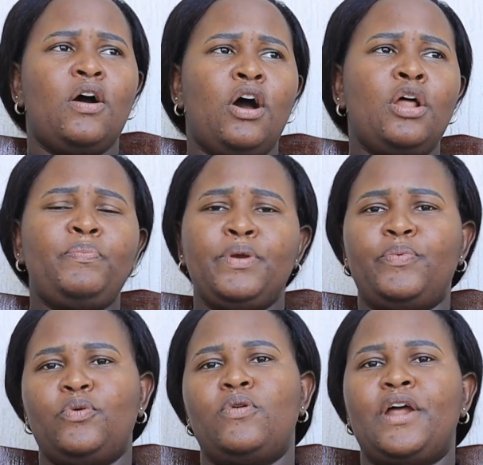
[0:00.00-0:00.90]
all
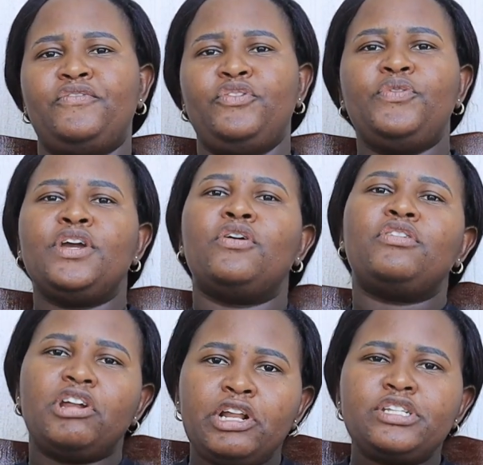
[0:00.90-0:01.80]
people who are viewing
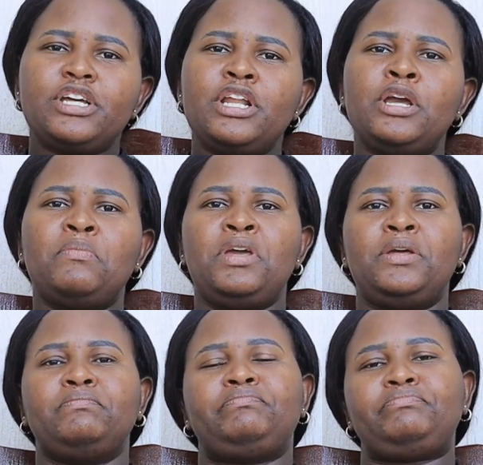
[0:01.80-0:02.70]
or listening
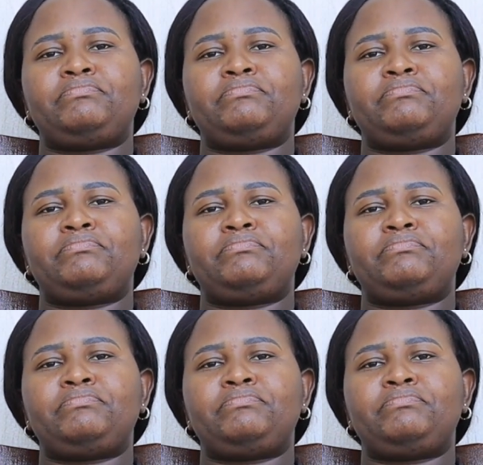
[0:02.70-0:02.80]
me,